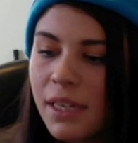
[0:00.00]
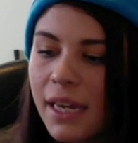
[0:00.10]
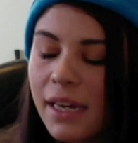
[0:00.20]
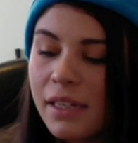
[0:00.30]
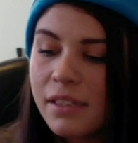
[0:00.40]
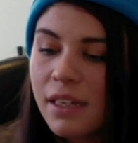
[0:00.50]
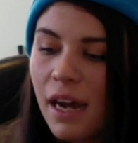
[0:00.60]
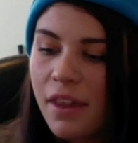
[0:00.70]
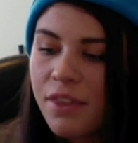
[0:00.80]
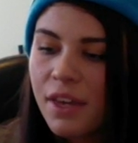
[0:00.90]
And
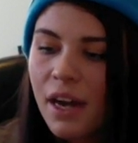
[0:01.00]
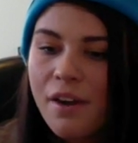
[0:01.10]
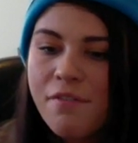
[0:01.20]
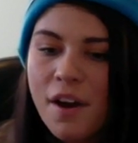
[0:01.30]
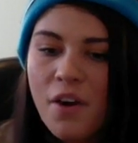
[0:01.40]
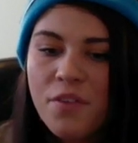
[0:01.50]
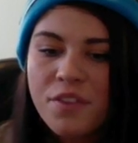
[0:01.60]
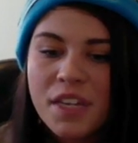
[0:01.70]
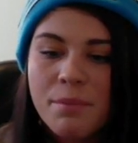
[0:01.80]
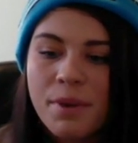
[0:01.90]
I think I found
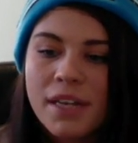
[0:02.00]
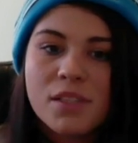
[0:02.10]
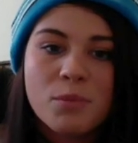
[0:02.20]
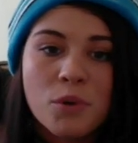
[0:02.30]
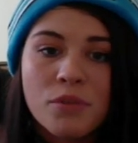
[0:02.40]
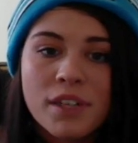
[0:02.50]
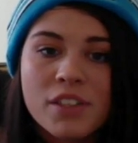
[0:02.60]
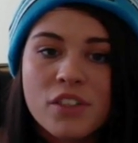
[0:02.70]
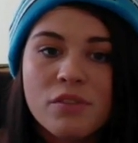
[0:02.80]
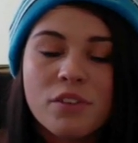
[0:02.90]
the best
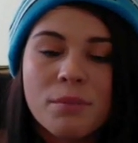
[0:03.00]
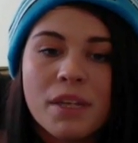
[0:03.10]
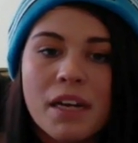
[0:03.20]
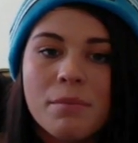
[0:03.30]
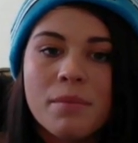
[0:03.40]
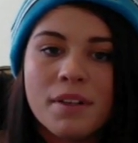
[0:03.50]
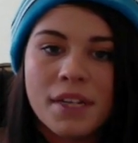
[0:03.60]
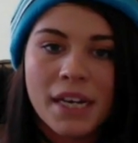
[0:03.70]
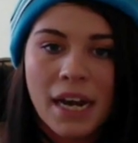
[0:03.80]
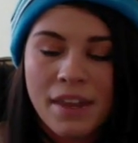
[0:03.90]
motivation from them
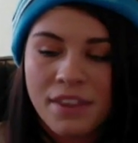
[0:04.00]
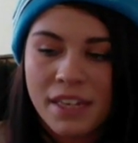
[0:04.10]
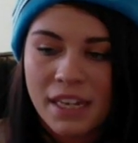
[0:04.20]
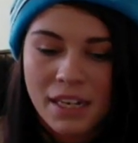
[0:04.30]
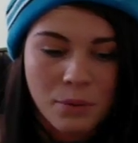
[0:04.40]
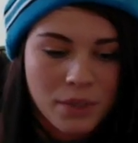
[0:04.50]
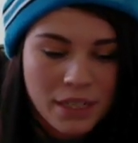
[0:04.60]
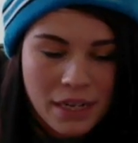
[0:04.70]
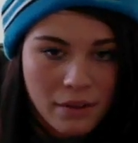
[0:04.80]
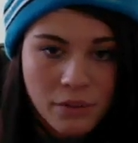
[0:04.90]
that I think anyone
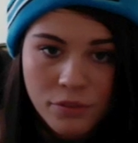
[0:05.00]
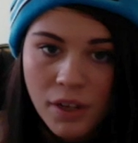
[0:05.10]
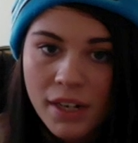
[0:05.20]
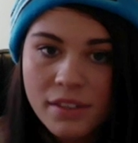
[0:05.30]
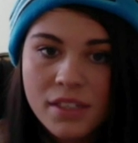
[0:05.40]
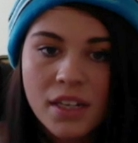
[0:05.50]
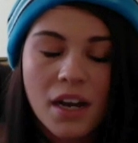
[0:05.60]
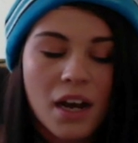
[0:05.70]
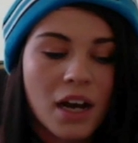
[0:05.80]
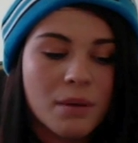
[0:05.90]
could ever find.
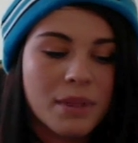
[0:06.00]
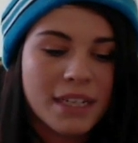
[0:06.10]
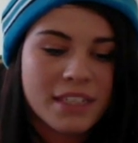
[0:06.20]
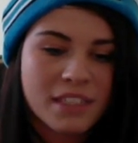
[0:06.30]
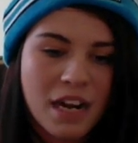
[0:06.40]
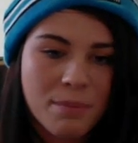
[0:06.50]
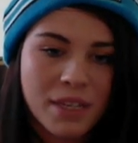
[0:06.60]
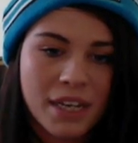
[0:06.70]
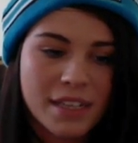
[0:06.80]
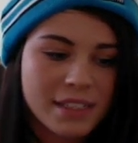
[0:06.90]
And it's not
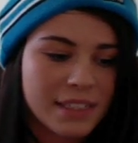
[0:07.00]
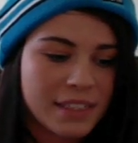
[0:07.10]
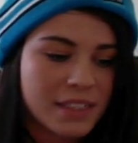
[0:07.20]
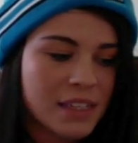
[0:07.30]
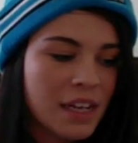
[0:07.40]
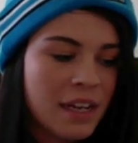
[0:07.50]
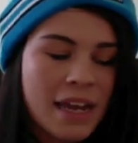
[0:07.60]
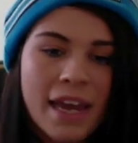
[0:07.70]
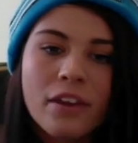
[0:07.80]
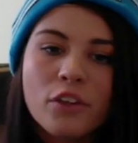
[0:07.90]
because it's,
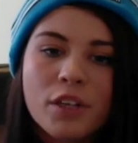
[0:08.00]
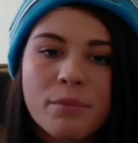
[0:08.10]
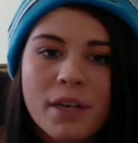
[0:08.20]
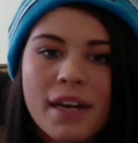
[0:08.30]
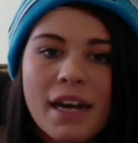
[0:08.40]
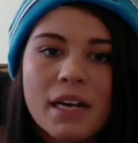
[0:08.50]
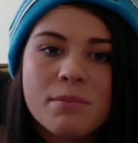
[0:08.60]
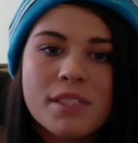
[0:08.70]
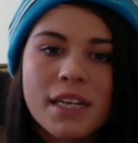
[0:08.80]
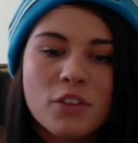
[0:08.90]
hey, look at my
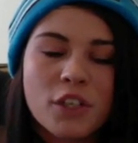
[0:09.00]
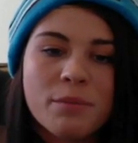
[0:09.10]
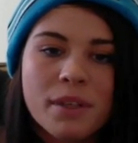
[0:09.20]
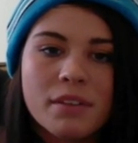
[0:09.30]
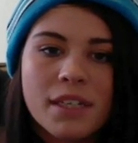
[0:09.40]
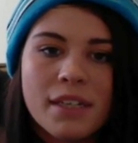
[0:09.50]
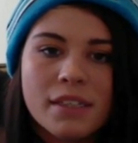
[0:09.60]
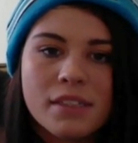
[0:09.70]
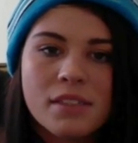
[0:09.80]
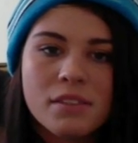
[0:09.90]
abs, hey, look at my
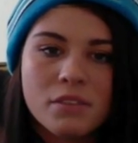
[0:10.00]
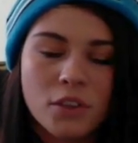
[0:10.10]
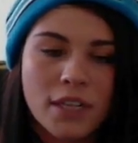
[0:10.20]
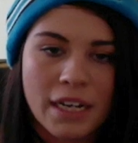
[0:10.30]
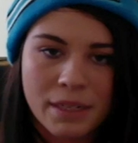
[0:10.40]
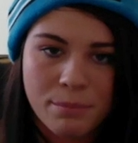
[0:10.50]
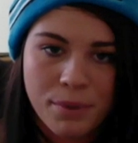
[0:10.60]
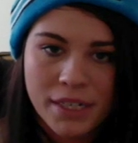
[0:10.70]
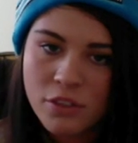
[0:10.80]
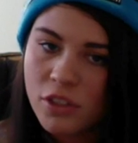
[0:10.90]
legs, look, I can
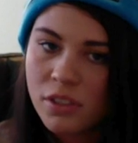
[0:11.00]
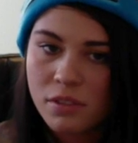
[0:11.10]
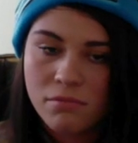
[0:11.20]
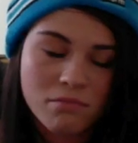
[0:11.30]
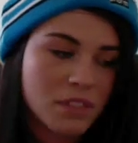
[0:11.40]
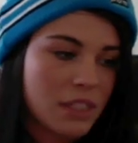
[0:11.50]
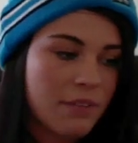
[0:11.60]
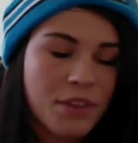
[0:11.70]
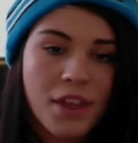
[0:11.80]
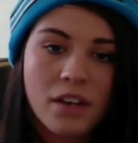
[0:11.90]
bench
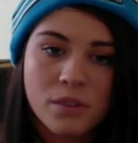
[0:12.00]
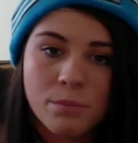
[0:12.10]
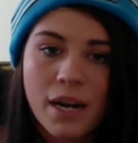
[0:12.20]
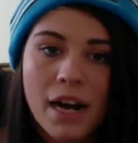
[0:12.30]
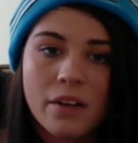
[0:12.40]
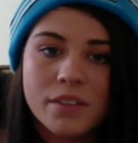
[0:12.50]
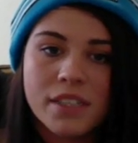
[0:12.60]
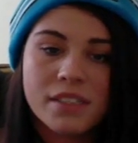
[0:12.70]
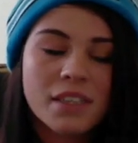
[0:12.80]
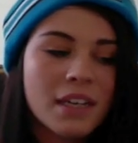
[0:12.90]
7,000 pounds.
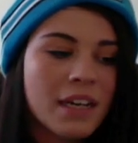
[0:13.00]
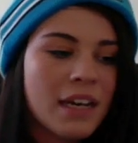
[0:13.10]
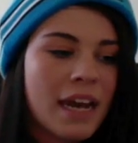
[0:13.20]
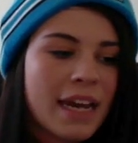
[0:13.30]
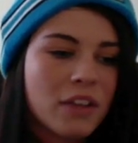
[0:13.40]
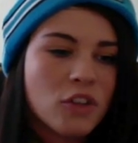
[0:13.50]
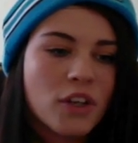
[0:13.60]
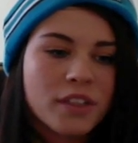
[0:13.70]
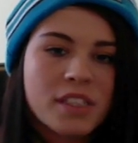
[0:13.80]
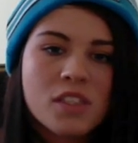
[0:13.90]
It's, hey,
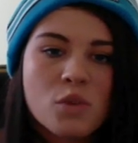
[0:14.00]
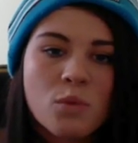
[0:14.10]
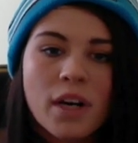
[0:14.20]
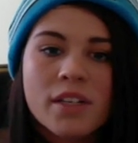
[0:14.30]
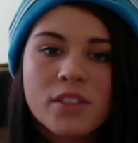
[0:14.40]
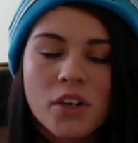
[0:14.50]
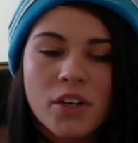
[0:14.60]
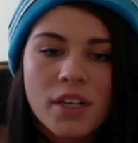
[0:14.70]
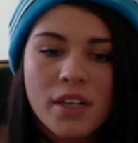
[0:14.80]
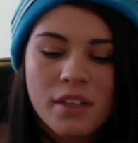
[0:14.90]
look, this is where I
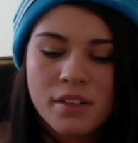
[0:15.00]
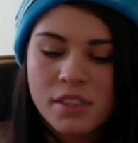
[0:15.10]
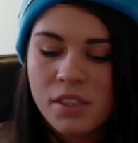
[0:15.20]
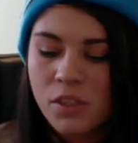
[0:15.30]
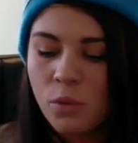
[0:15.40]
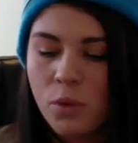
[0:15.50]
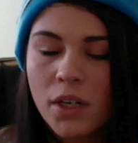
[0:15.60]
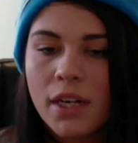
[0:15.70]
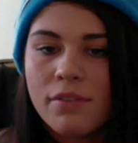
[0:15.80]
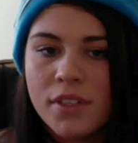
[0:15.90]
started, this is the
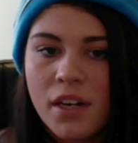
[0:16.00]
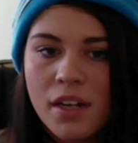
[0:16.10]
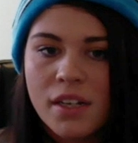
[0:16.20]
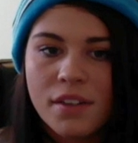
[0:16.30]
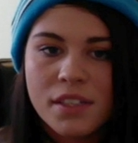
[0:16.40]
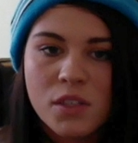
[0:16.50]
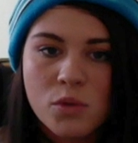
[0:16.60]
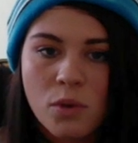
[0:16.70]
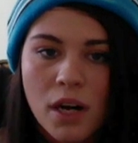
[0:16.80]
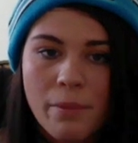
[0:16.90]
work I've done, and this
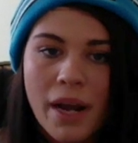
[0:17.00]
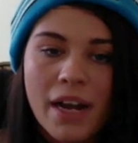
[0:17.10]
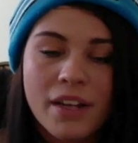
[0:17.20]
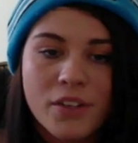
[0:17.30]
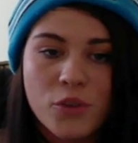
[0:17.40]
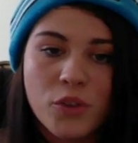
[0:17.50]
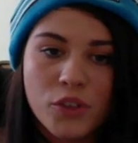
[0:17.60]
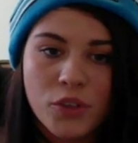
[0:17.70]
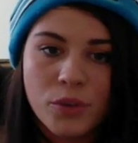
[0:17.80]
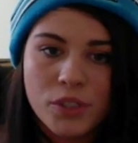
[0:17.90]
is where I'm at, and you
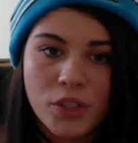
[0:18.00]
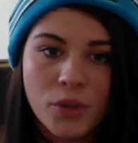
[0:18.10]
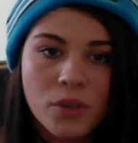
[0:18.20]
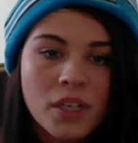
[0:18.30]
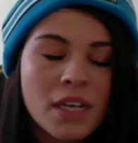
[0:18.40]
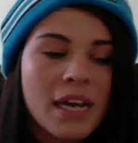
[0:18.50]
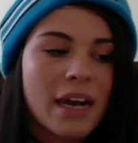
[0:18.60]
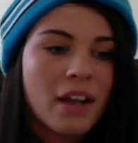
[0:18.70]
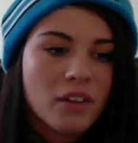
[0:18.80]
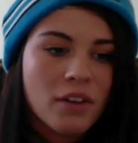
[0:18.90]
can do it too.
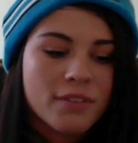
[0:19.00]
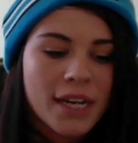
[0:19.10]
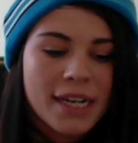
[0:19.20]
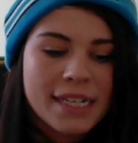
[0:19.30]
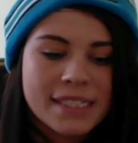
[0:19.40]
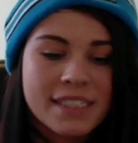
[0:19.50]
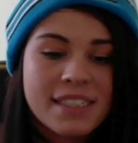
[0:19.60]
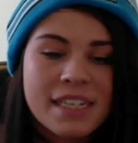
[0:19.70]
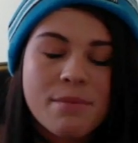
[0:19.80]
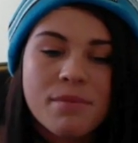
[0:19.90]
And I love that. It's a
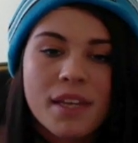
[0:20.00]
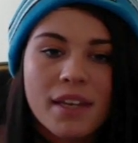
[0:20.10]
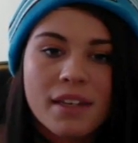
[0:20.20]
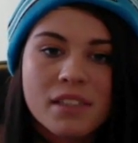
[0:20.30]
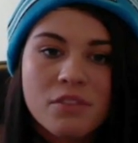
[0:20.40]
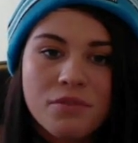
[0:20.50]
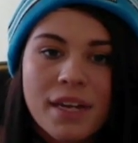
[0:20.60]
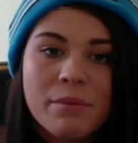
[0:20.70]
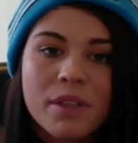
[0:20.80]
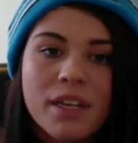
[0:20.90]
team thing. It's a
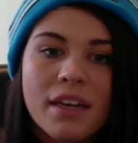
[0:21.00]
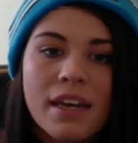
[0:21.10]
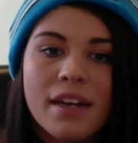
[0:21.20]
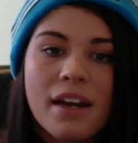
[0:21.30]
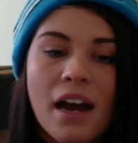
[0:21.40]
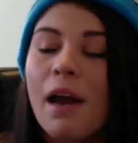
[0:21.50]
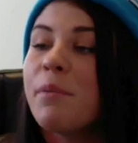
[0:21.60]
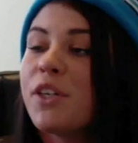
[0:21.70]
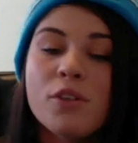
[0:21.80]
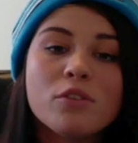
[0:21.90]
family. And I'm
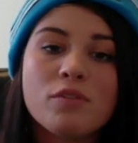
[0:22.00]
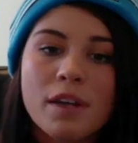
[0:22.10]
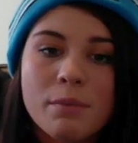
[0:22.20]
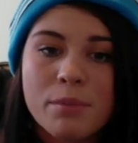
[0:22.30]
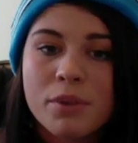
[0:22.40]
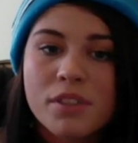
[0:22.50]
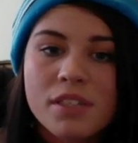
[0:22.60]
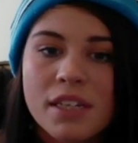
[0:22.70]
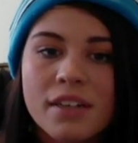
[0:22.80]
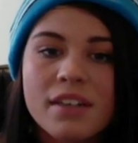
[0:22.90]
a huge family
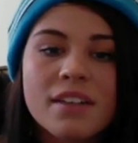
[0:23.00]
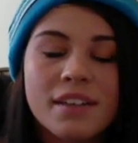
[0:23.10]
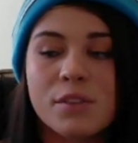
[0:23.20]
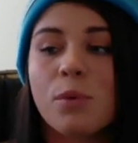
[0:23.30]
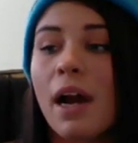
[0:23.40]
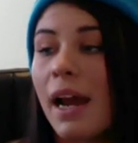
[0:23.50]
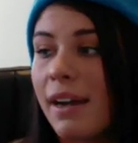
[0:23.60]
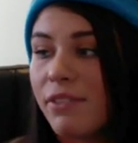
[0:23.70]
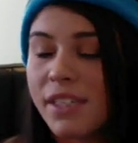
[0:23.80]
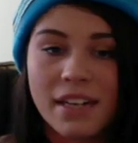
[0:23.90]
person. That's why
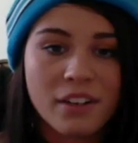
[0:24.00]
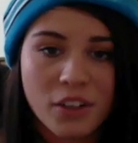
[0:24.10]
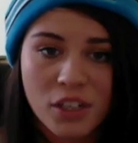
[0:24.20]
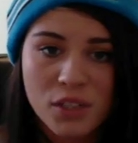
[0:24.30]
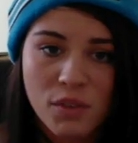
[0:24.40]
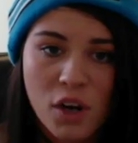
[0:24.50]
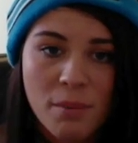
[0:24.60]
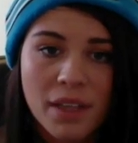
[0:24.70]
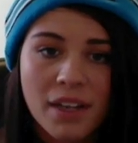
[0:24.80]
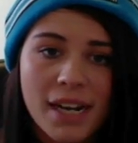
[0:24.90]
I've stayed in Kirksville all
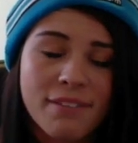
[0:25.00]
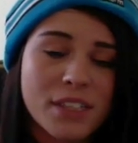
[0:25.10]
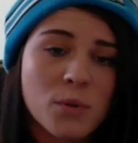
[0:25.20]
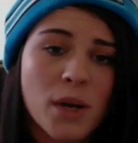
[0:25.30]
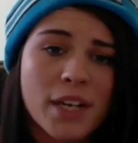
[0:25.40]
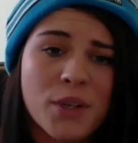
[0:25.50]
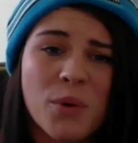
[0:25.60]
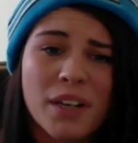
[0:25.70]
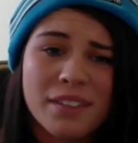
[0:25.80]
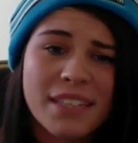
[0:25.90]
my life. That's why I don't
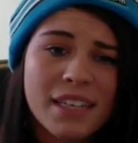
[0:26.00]
want to